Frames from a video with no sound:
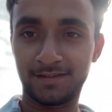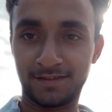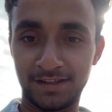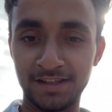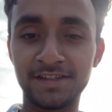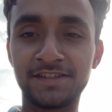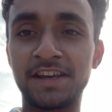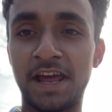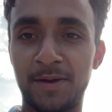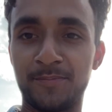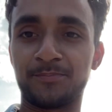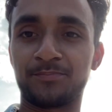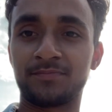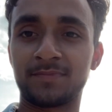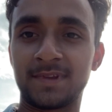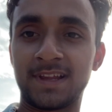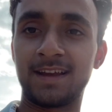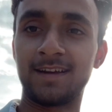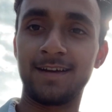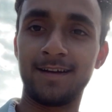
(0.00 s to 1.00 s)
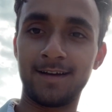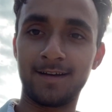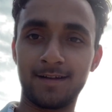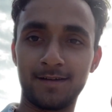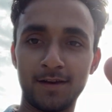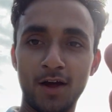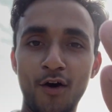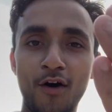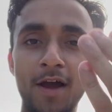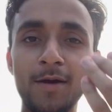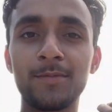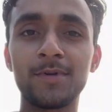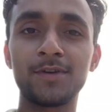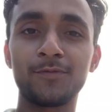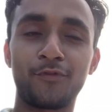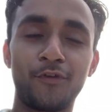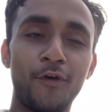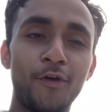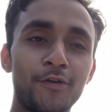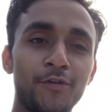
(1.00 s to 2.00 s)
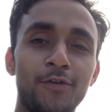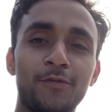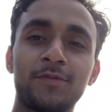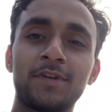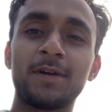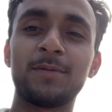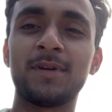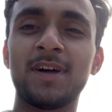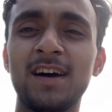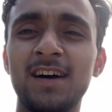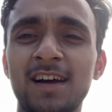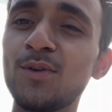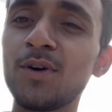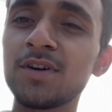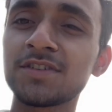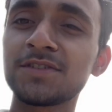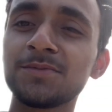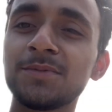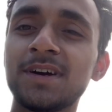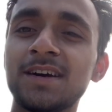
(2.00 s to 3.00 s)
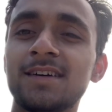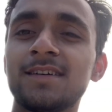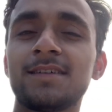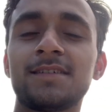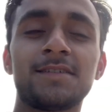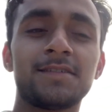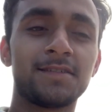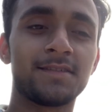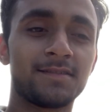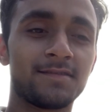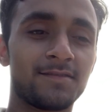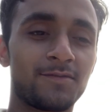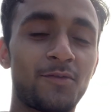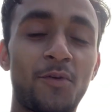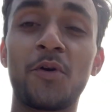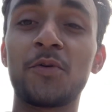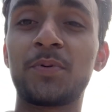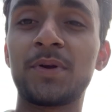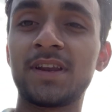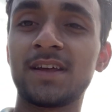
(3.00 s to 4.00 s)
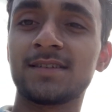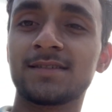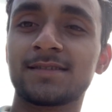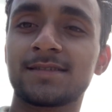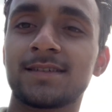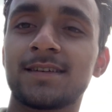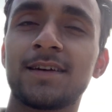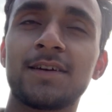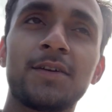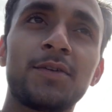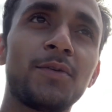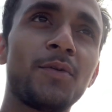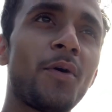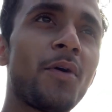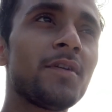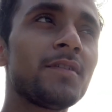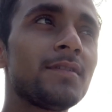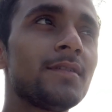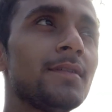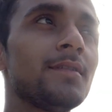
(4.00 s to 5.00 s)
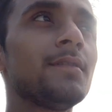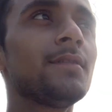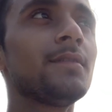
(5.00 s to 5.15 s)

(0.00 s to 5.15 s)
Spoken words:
this time, now I am in front of camera, lost my confidence, not